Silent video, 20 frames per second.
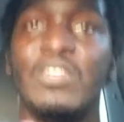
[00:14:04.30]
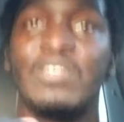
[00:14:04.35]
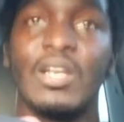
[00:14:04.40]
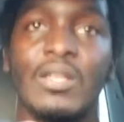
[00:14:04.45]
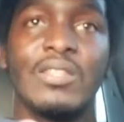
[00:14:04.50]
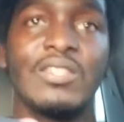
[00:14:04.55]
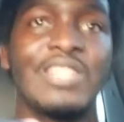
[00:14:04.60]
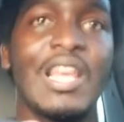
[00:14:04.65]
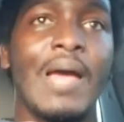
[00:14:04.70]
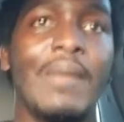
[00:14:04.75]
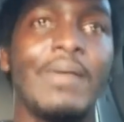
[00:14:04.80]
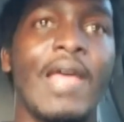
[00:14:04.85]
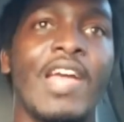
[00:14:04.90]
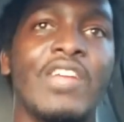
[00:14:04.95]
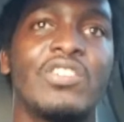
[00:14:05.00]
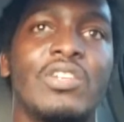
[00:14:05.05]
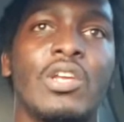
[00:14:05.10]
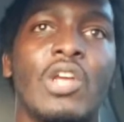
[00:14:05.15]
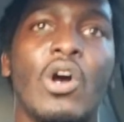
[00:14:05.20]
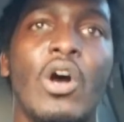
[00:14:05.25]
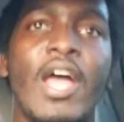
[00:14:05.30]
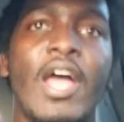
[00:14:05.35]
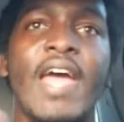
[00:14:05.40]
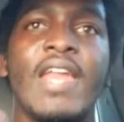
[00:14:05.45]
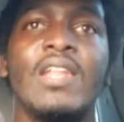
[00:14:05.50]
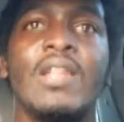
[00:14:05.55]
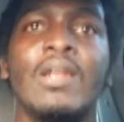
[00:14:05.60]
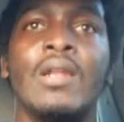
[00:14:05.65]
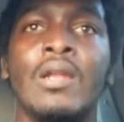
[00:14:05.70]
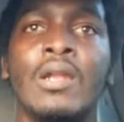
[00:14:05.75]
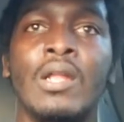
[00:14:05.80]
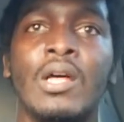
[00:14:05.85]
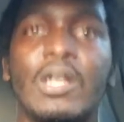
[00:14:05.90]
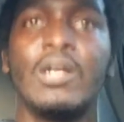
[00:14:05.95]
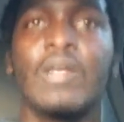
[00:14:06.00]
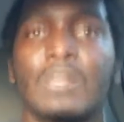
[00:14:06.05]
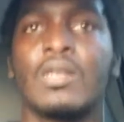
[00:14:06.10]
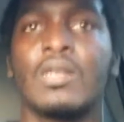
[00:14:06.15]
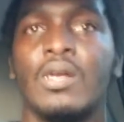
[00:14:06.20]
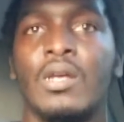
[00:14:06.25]
He took the time to actually go ahead and
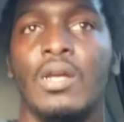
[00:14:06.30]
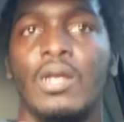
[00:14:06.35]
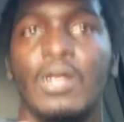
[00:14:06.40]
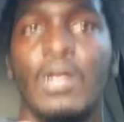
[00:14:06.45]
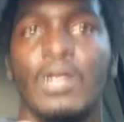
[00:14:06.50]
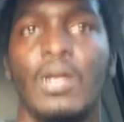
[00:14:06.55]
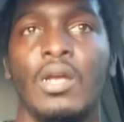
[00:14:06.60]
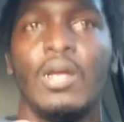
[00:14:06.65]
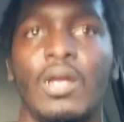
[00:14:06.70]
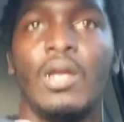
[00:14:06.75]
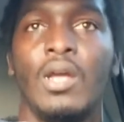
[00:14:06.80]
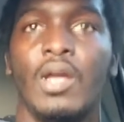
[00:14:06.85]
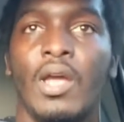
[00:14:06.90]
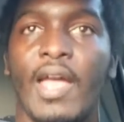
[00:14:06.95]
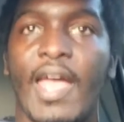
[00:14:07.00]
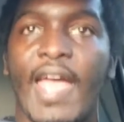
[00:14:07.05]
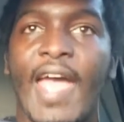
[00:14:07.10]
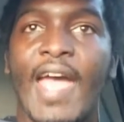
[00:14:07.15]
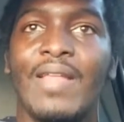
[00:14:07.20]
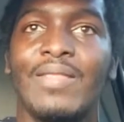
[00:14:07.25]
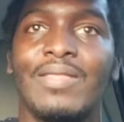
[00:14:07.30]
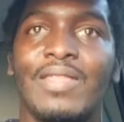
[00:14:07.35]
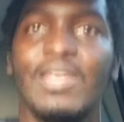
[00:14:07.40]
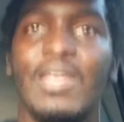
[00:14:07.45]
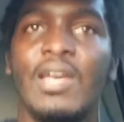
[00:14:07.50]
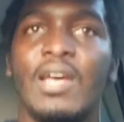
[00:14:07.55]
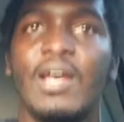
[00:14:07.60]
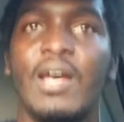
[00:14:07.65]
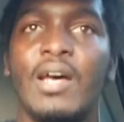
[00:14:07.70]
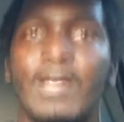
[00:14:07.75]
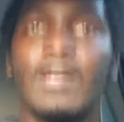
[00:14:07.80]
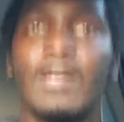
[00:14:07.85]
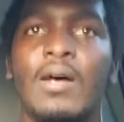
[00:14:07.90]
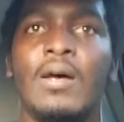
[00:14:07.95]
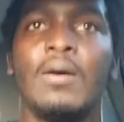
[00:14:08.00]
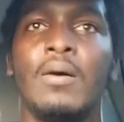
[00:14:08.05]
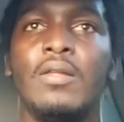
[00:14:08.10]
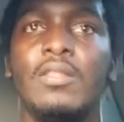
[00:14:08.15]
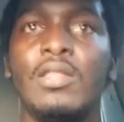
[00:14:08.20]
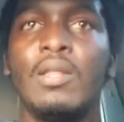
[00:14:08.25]
look at
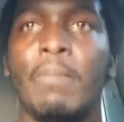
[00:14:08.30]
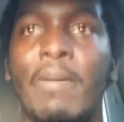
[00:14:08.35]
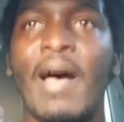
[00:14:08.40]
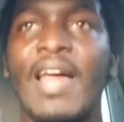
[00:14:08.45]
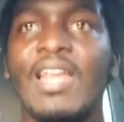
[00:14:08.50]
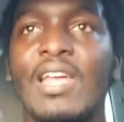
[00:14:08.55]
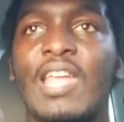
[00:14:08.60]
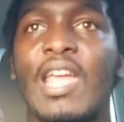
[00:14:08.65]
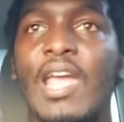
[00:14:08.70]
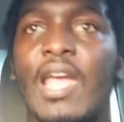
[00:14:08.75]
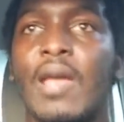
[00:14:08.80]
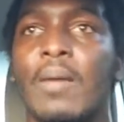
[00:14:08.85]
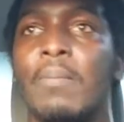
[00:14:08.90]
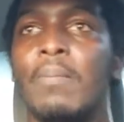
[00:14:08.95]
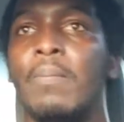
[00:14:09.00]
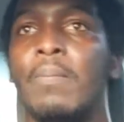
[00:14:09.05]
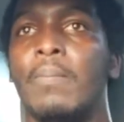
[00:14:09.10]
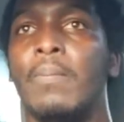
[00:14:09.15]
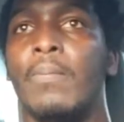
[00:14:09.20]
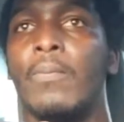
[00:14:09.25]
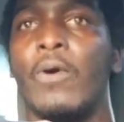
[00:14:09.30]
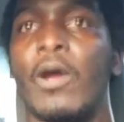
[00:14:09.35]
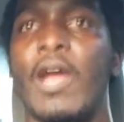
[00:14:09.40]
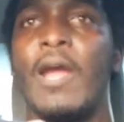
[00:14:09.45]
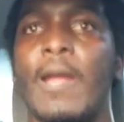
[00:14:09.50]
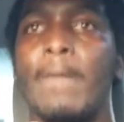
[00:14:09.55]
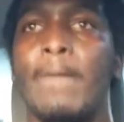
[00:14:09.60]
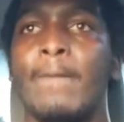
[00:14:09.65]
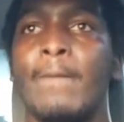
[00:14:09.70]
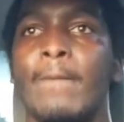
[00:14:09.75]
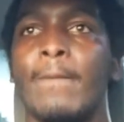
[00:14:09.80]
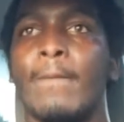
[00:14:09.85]
the body cam, right?